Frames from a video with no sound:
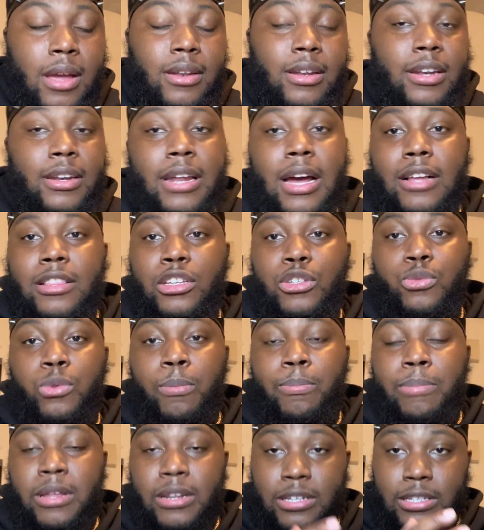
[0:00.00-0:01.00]
The doctors
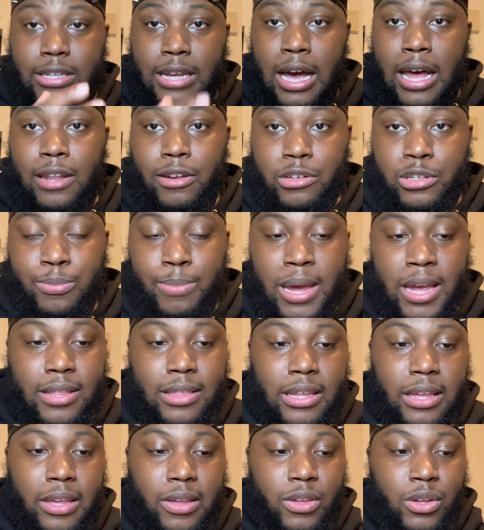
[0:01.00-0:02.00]
would be the scholars back
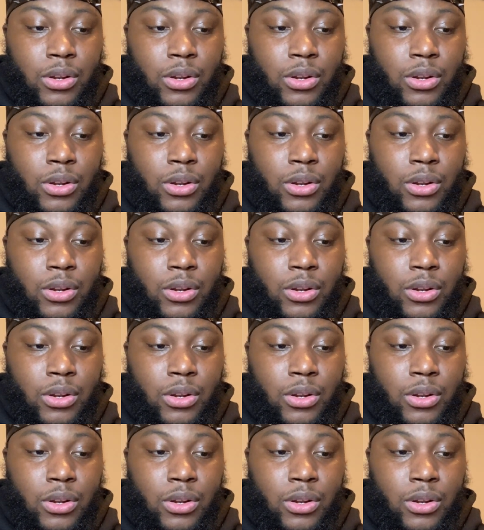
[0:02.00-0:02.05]
then.